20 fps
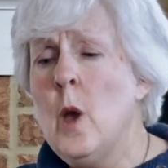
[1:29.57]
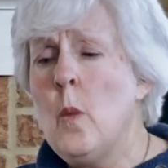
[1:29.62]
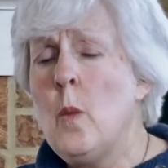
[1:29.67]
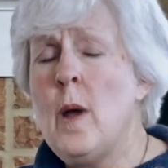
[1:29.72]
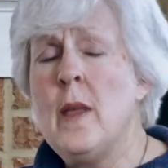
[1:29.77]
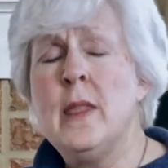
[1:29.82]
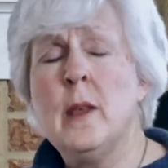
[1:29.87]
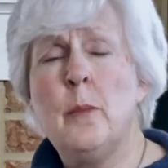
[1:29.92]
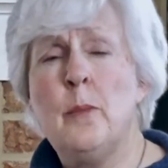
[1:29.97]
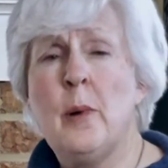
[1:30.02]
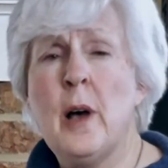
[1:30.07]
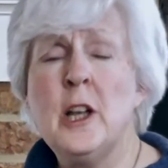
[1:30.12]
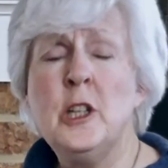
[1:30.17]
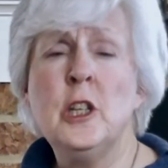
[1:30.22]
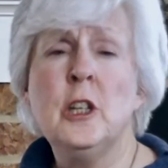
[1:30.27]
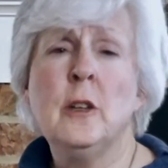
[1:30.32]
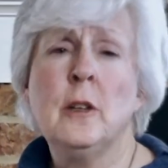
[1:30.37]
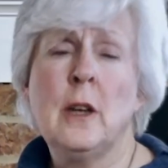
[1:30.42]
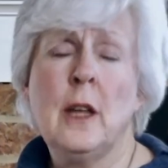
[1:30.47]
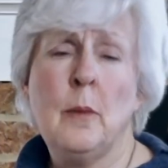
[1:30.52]
When the
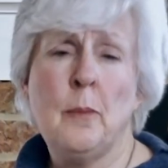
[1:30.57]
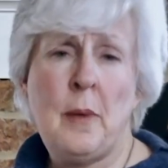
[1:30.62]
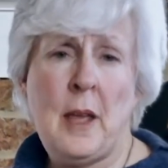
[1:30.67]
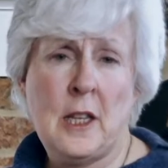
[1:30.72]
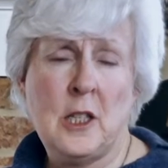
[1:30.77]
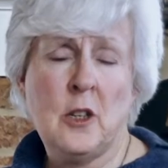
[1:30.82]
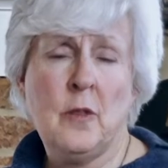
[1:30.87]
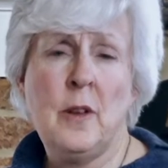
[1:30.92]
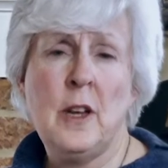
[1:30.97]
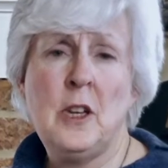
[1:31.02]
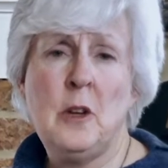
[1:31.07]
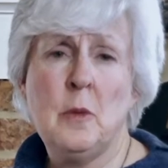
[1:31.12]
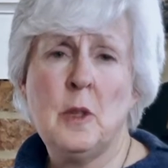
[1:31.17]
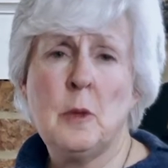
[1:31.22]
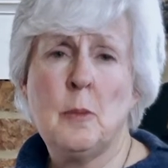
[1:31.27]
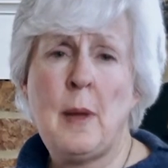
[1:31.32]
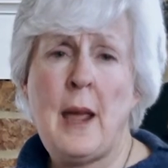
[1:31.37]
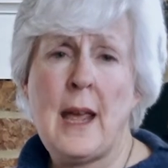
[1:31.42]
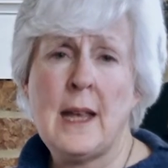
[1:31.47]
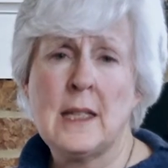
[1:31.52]
budget in Pennsylvania
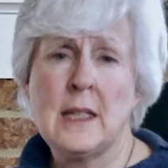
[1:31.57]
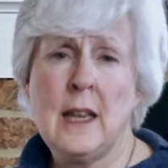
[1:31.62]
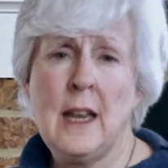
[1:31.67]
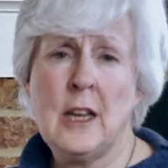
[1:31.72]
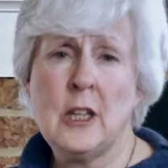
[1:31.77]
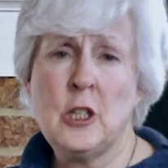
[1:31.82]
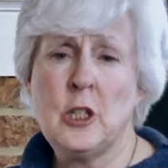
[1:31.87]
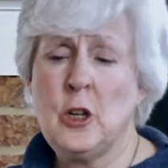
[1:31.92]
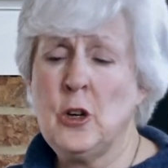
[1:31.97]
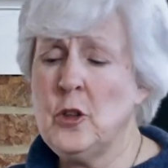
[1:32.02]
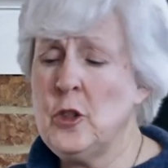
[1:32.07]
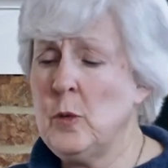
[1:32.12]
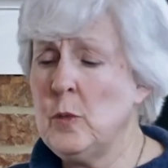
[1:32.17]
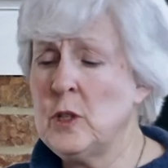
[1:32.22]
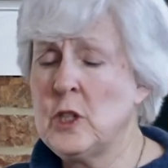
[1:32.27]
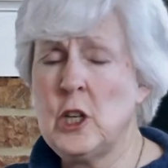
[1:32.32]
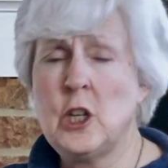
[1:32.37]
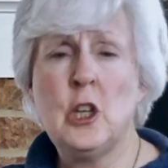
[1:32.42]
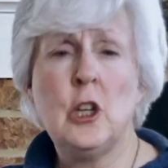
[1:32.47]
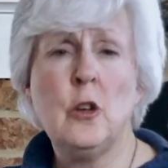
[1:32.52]
was passed last year, there
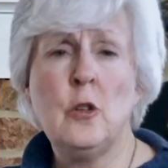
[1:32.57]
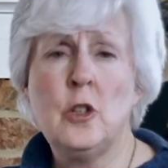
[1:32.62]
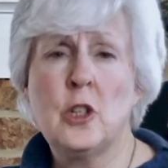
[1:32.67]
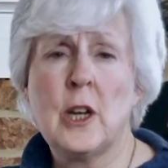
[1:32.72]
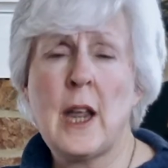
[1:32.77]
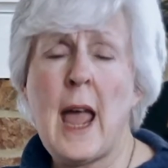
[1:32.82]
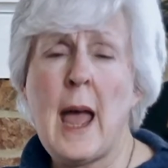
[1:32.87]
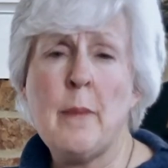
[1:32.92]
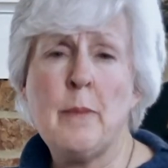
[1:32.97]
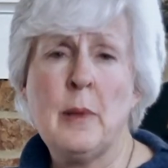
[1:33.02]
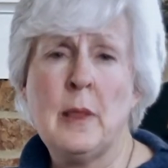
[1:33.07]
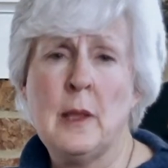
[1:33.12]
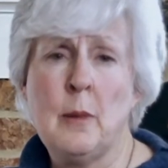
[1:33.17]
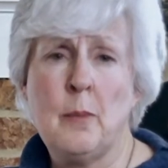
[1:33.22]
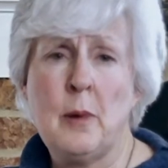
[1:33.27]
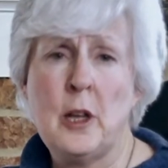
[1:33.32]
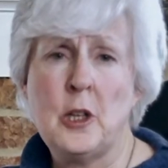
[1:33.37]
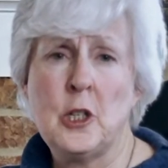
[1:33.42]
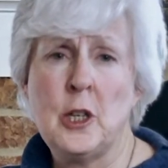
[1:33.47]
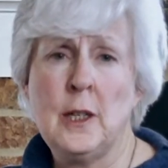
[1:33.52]
was a huge gap in the
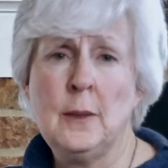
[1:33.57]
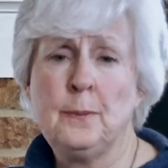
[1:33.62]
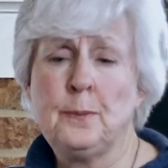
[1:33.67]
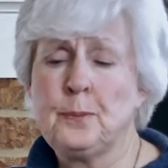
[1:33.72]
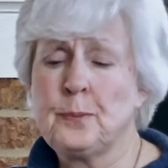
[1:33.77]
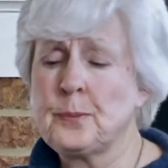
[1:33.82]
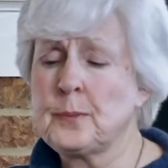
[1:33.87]
budget,